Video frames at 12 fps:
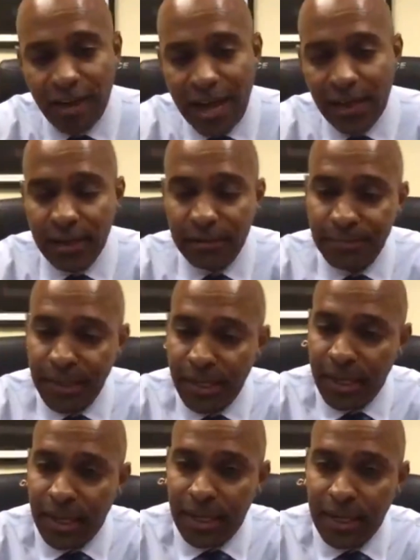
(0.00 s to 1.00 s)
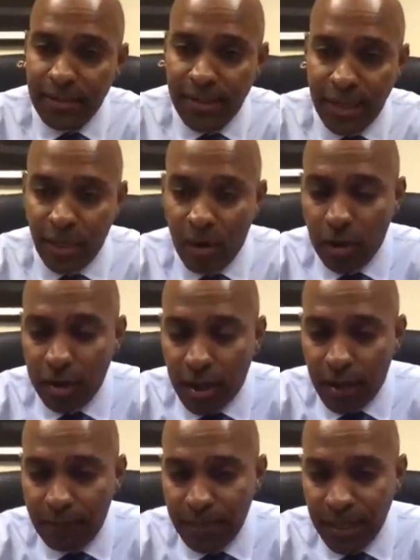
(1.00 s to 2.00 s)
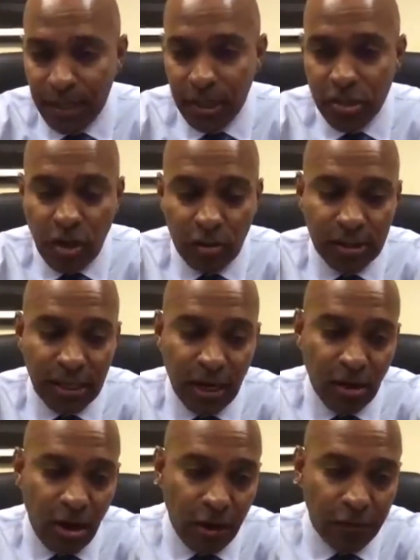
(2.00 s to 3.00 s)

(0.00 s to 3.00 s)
and intent on um, assaulting our officers and